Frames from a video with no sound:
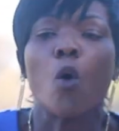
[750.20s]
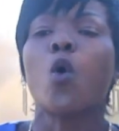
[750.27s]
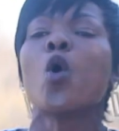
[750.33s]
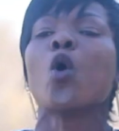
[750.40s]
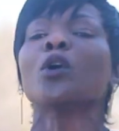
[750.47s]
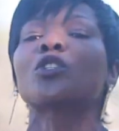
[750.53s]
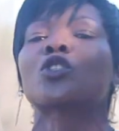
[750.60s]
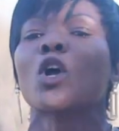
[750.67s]

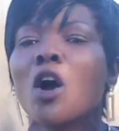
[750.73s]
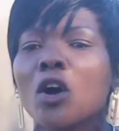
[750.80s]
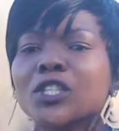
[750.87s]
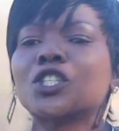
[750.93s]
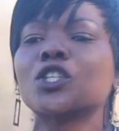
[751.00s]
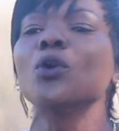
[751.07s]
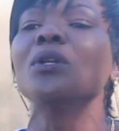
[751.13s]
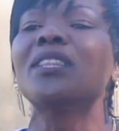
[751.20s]
Who
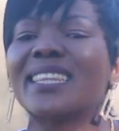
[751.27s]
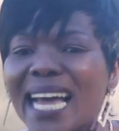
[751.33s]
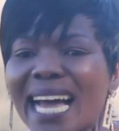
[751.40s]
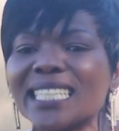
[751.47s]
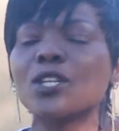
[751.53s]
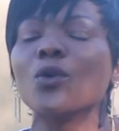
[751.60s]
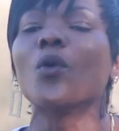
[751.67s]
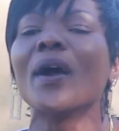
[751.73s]
told you
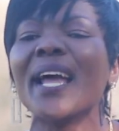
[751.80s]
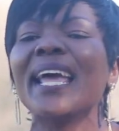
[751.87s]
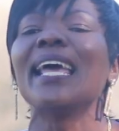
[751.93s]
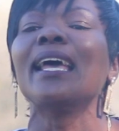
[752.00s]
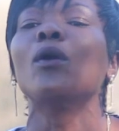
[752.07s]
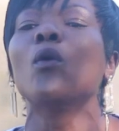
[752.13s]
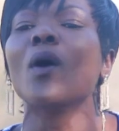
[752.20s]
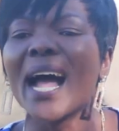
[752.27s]
that
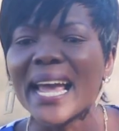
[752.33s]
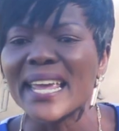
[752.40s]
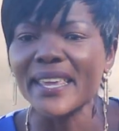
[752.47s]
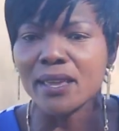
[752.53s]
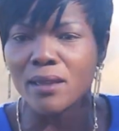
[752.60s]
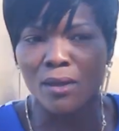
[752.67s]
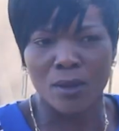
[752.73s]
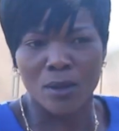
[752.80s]
way? Why?